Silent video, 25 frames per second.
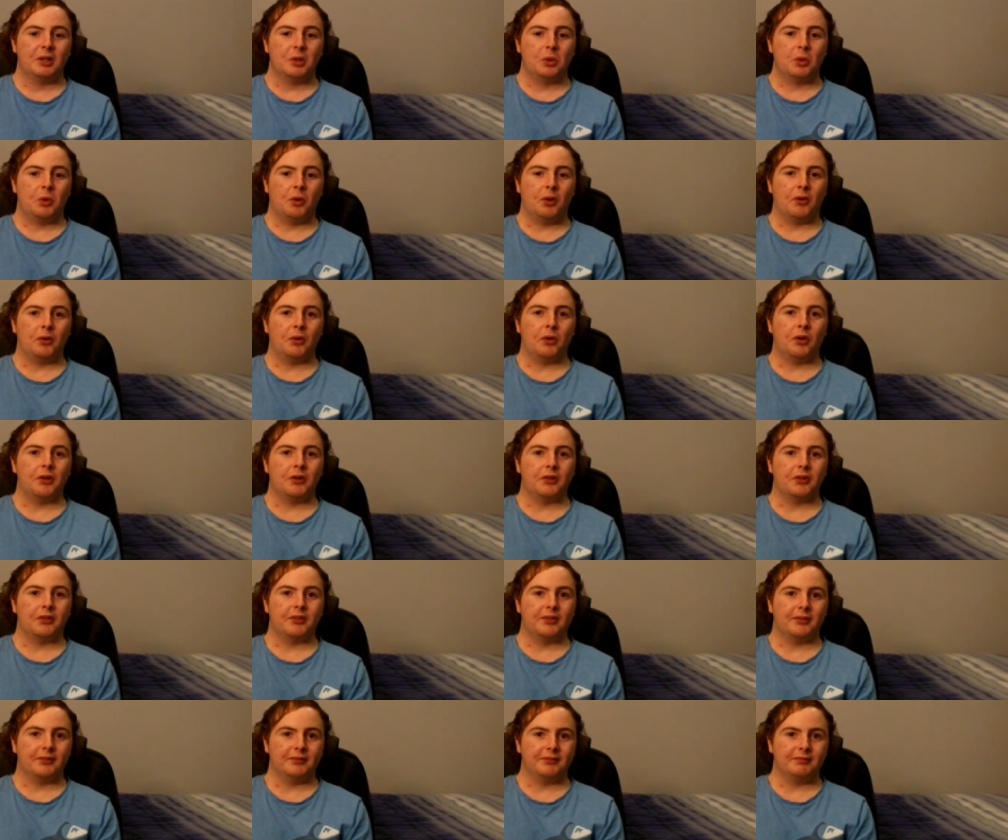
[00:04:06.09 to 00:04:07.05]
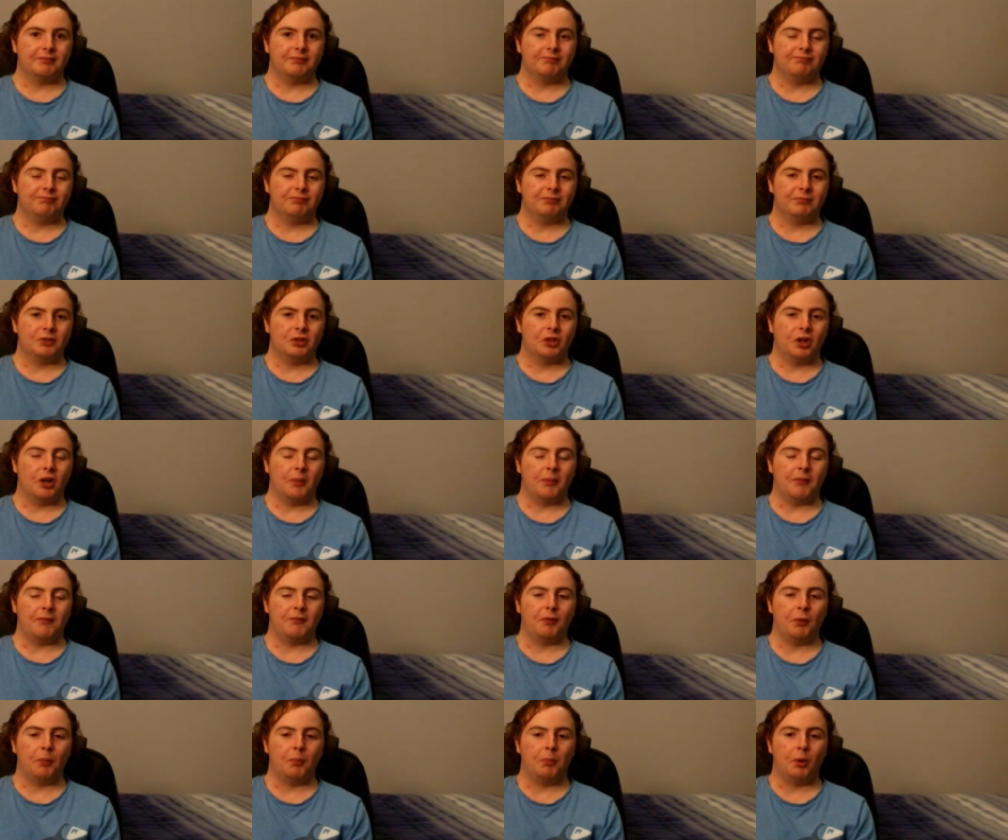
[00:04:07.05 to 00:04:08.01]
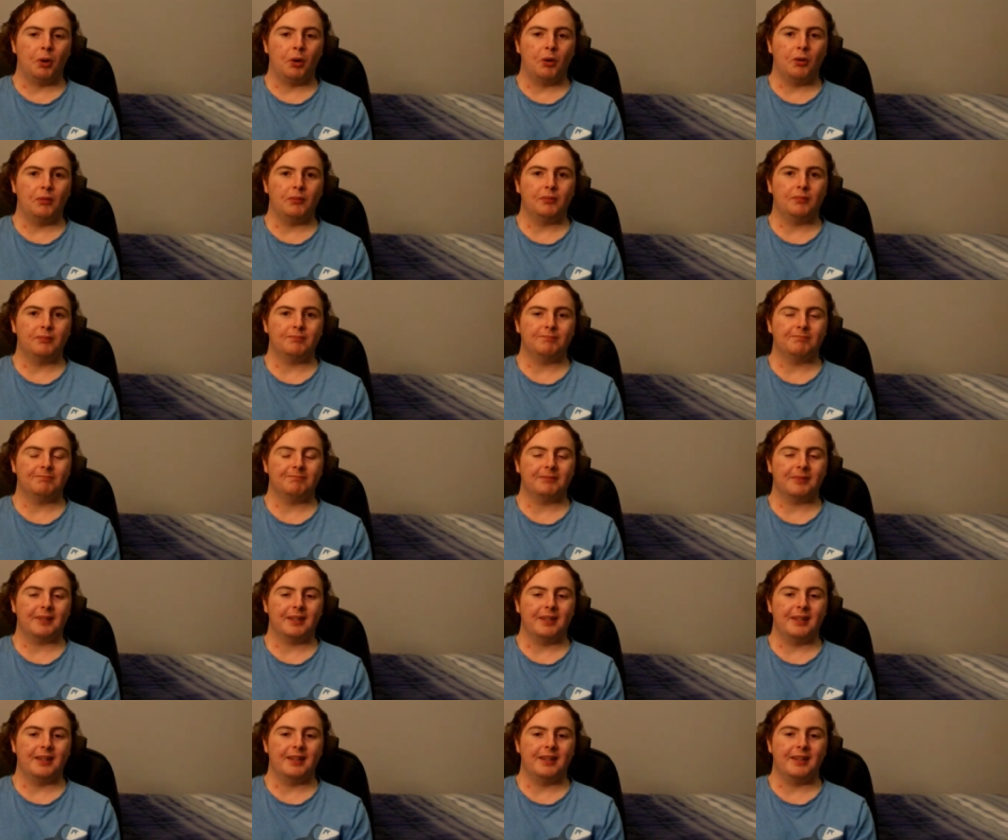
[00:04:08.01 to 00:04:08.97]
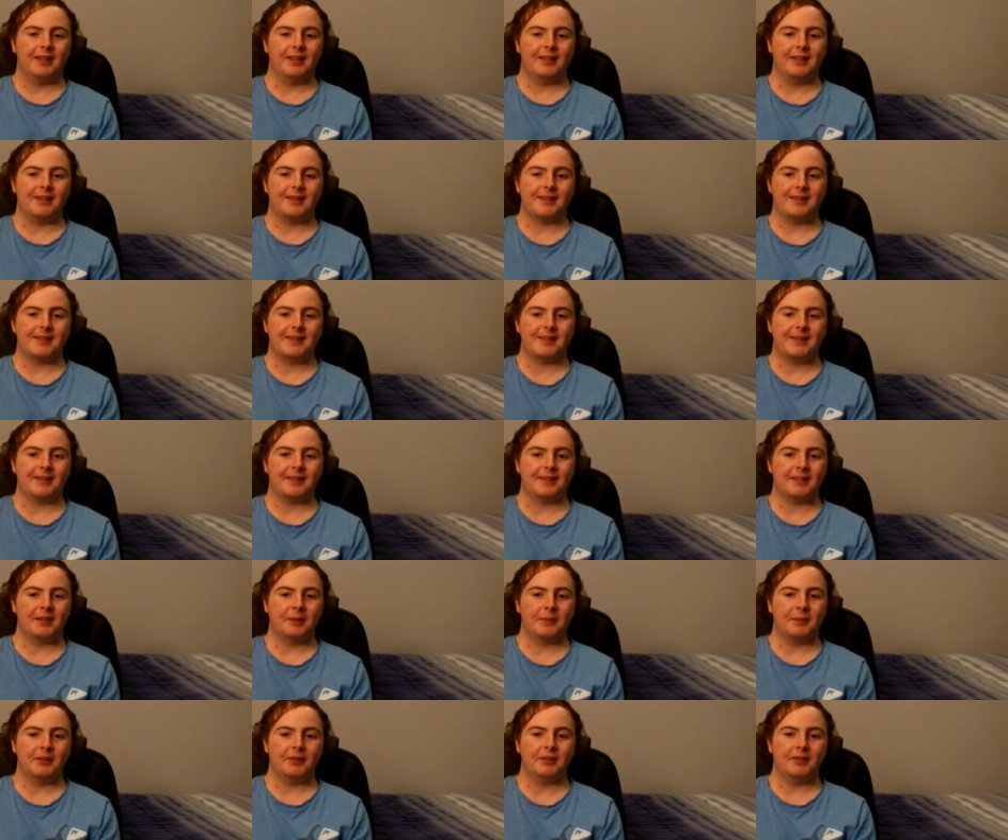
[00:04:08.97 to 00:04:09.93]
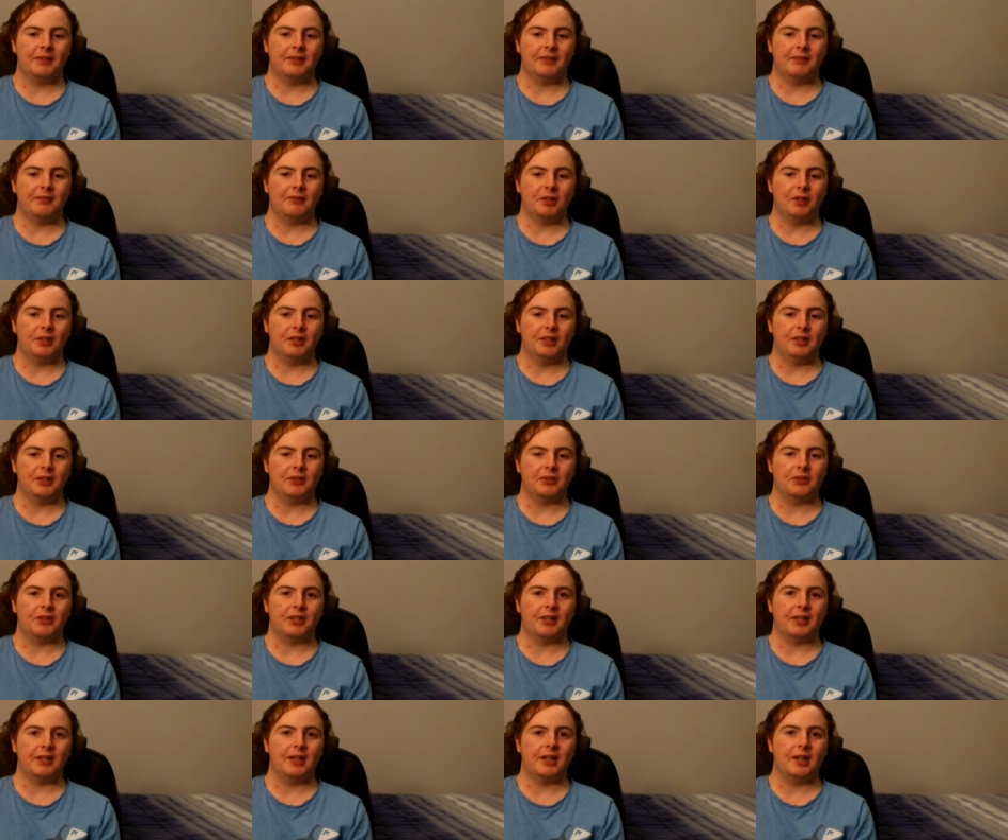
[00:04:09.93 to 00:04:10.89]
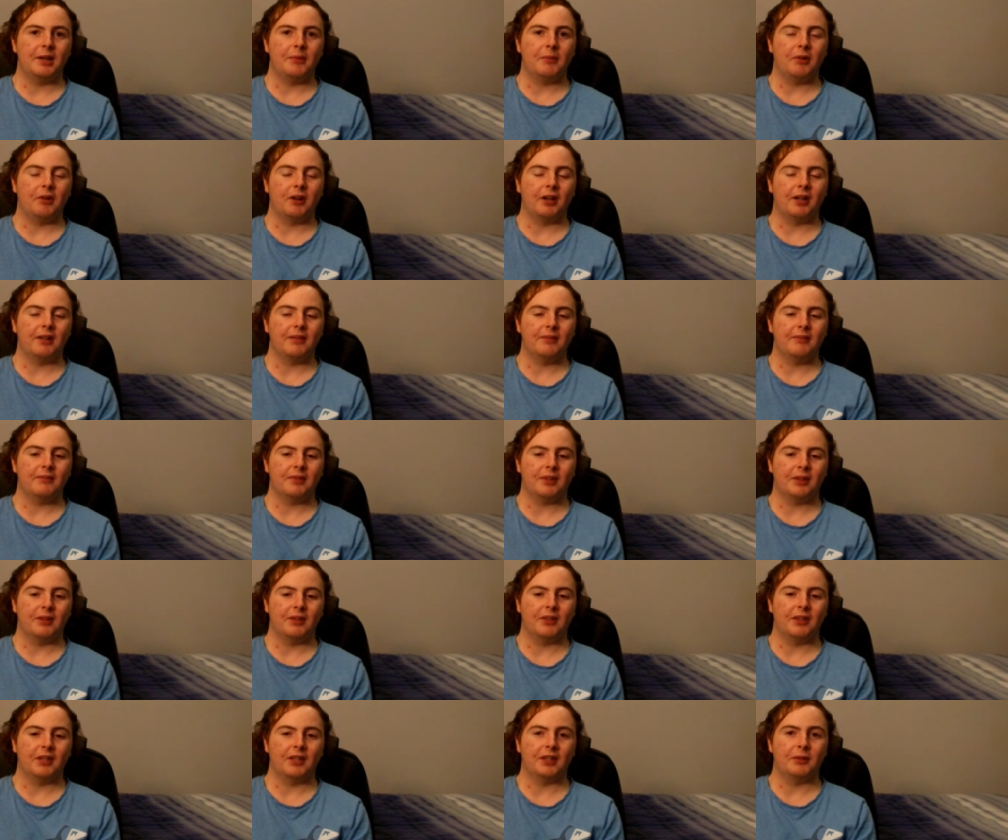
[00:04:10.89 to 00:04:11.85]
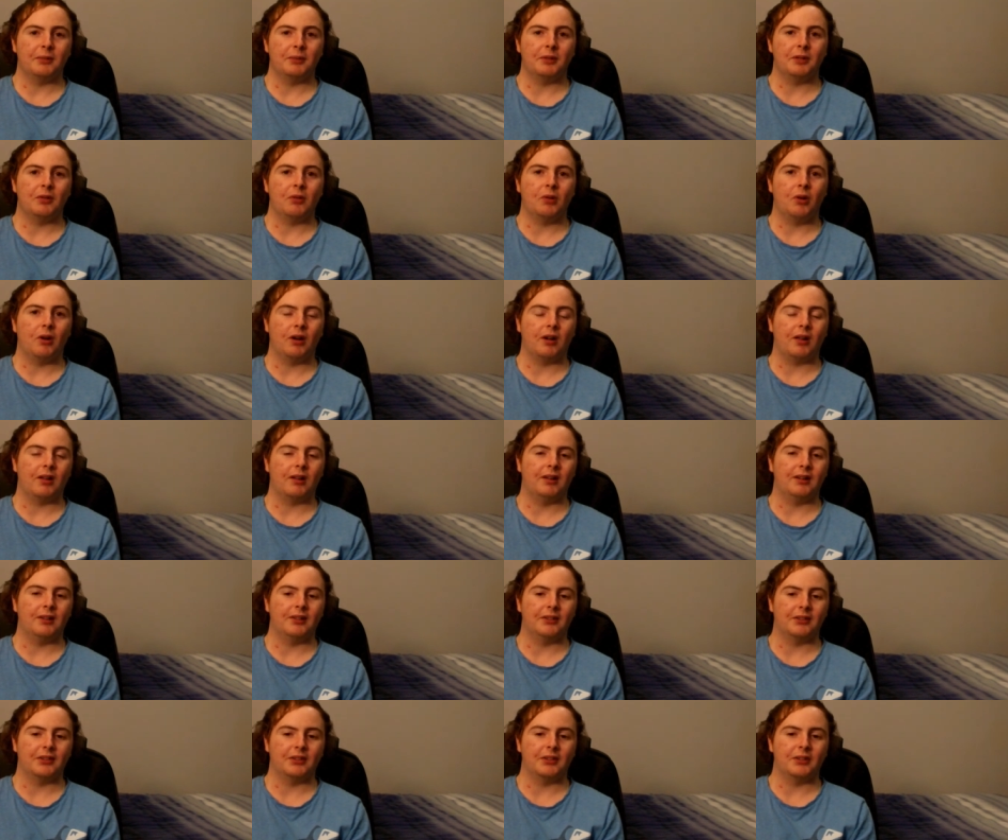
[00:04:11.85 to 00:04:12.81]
quite an honest type of football, and it's going to be a really interesting game, I reckon. I think it'll be quite close.